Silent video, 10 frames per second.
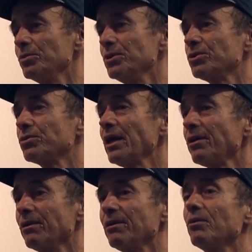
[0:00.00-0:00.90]
which
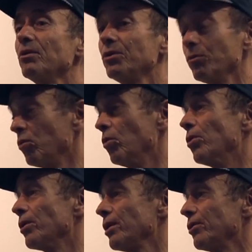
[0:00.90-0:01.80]
threatened civil
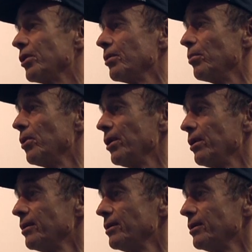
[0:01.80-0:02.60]
war at a certain point.